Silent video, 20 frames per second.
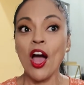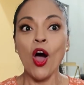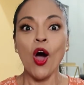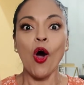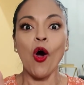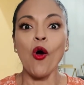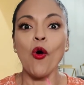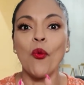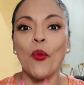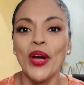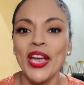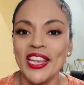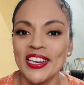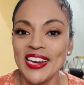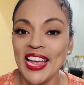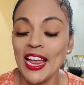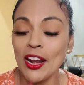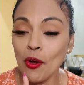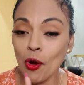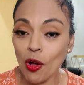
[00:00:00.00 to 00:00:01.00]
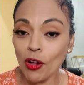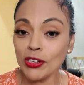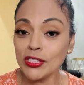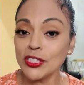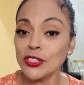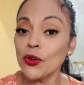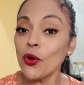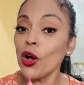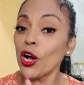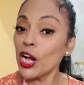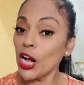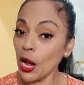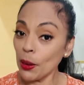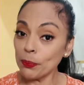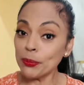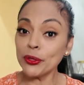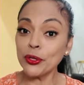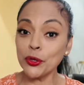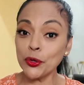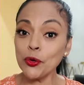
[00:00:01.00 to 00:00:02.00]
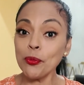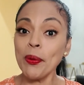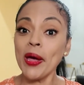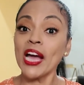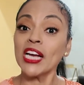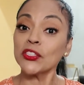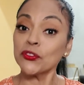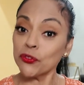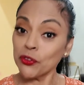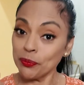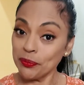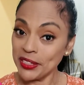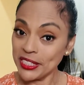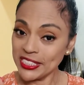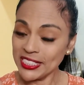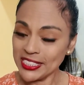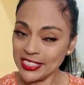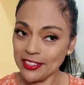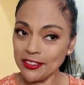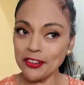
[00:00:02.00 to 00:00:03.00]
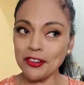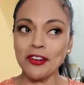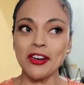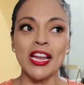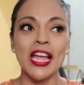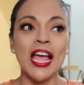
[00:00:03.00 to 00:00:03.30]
Oh wait, and also a couple new bags from this year,